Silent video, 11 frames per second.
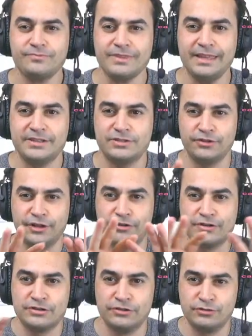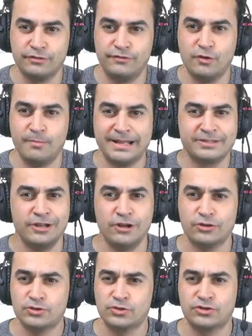It's not the horizontal format, so it
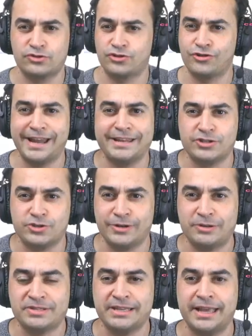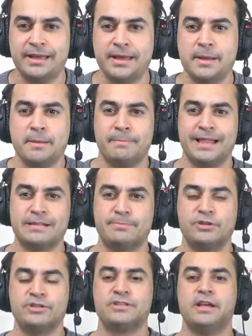looks strange when you see it. But that's
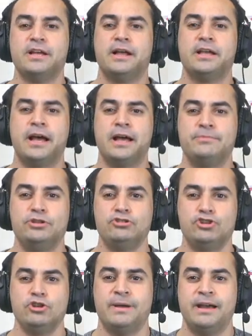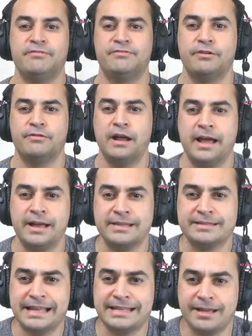because YouTube have
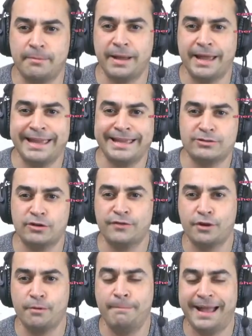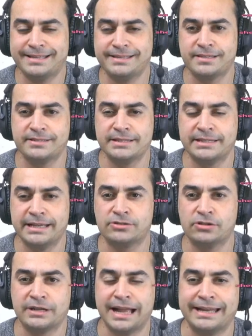set up a sort of a competitor to
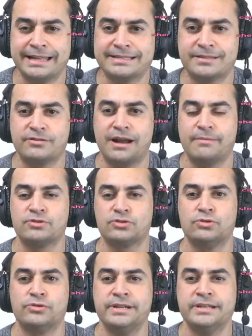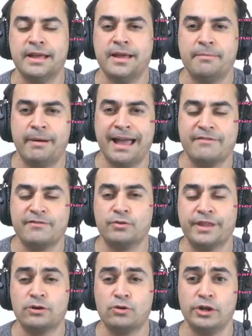TikTok and Instagram stories by having what
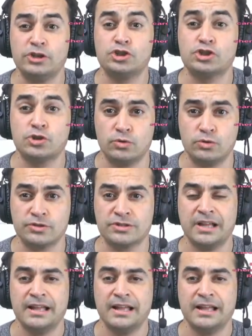they're calling shorts.